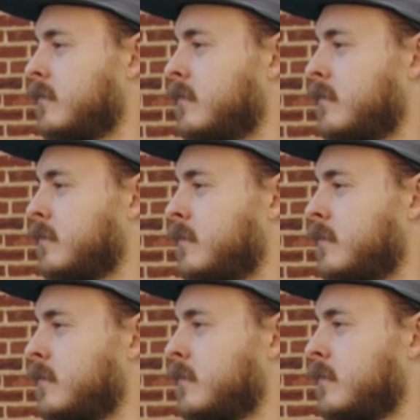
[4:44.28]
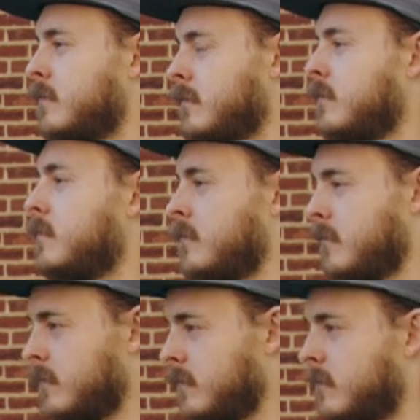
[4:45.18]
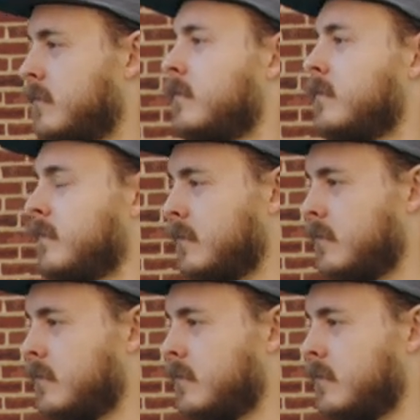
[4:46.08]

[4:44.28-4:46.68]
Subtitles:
[no speech]